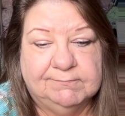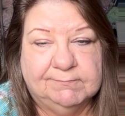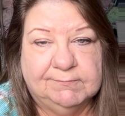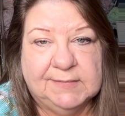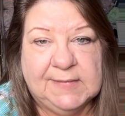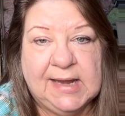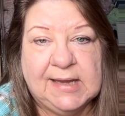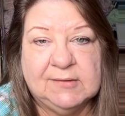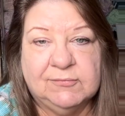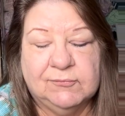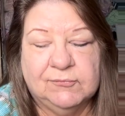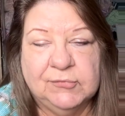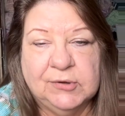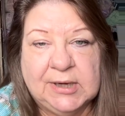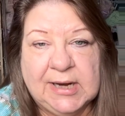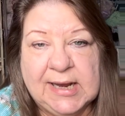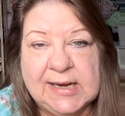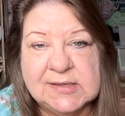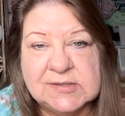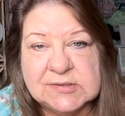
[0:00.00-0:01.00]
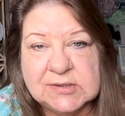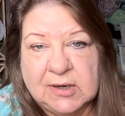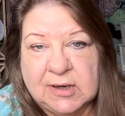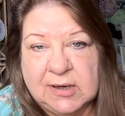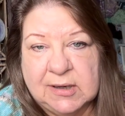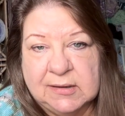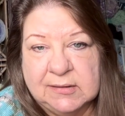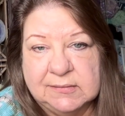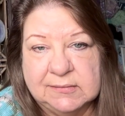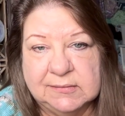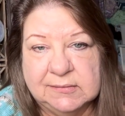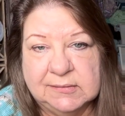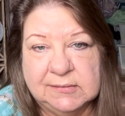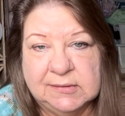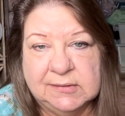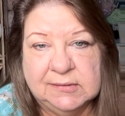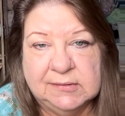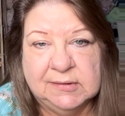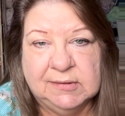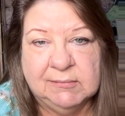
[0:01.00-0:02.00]
Not what I saw
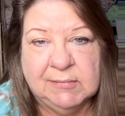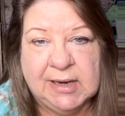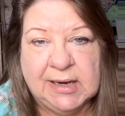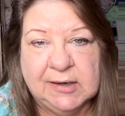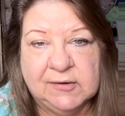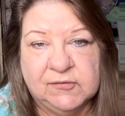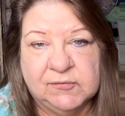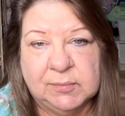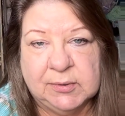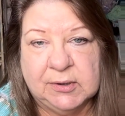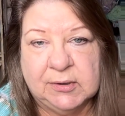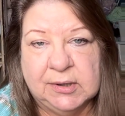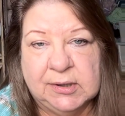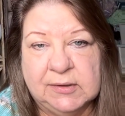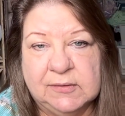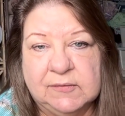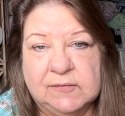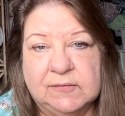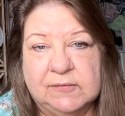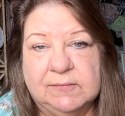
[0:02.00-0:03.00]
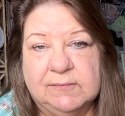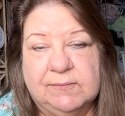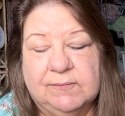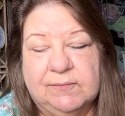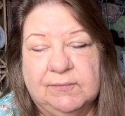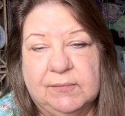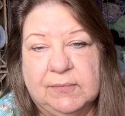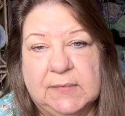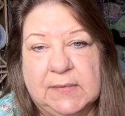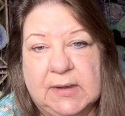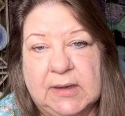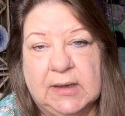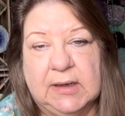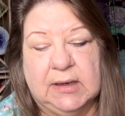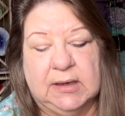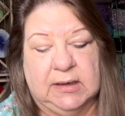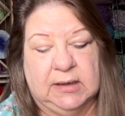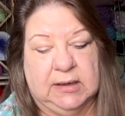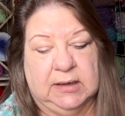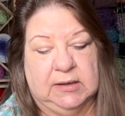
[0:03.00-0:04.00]
in my experience.
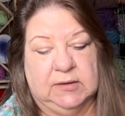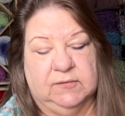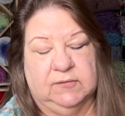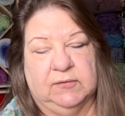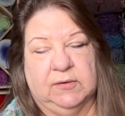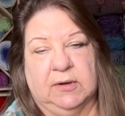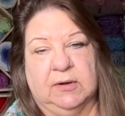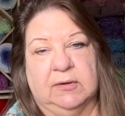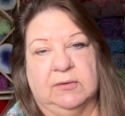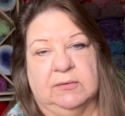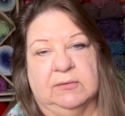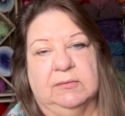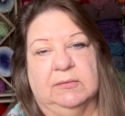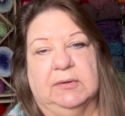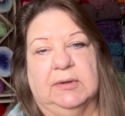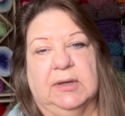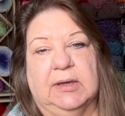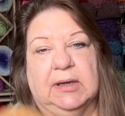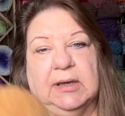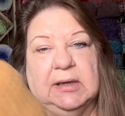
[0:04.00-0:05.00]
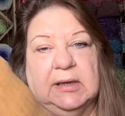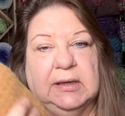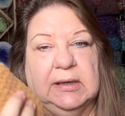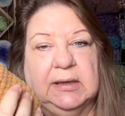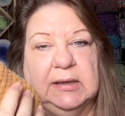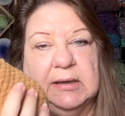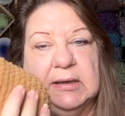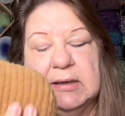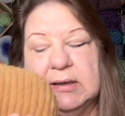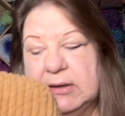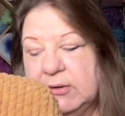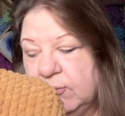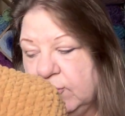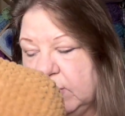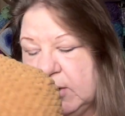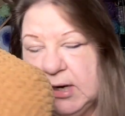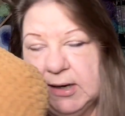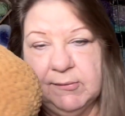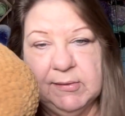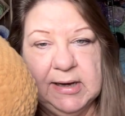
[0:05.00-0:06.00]
So
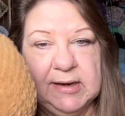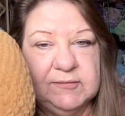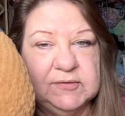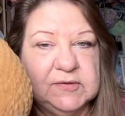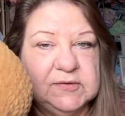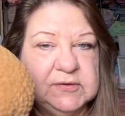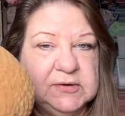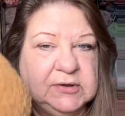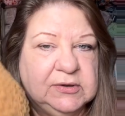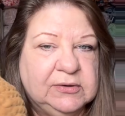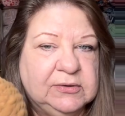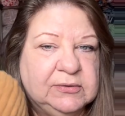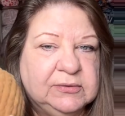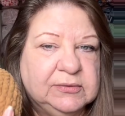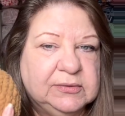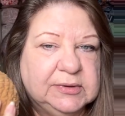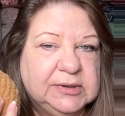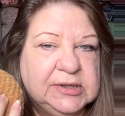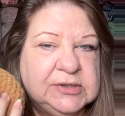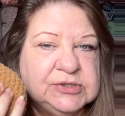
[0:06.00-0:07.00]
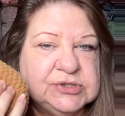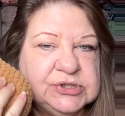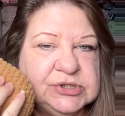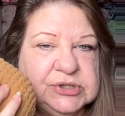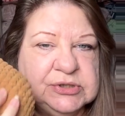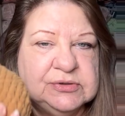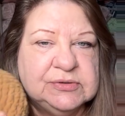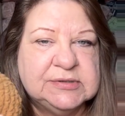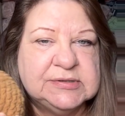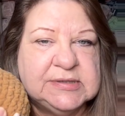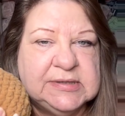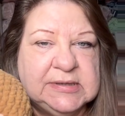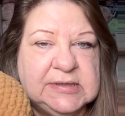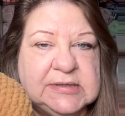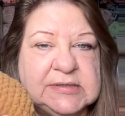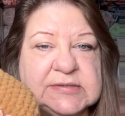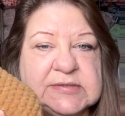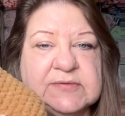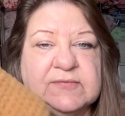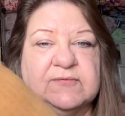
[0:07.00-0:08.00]
what I'm going to have to do is use
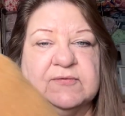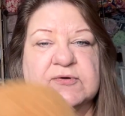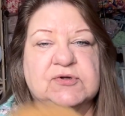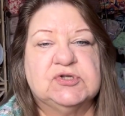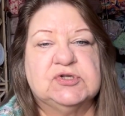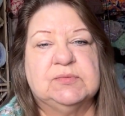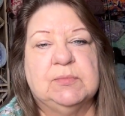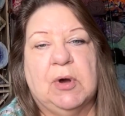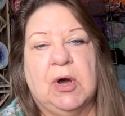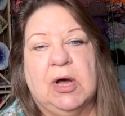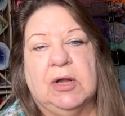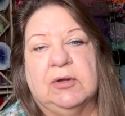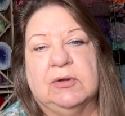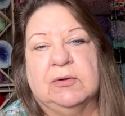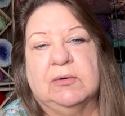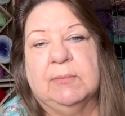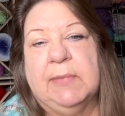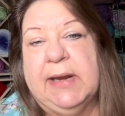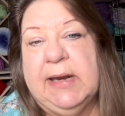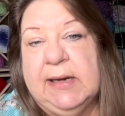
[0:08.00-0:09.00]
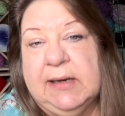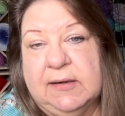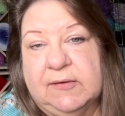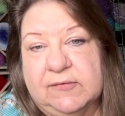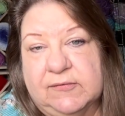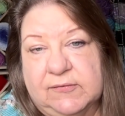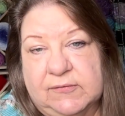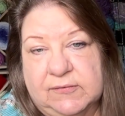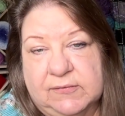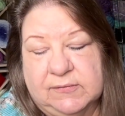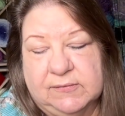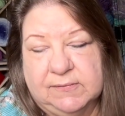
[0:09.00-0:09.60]
this for smaller makes,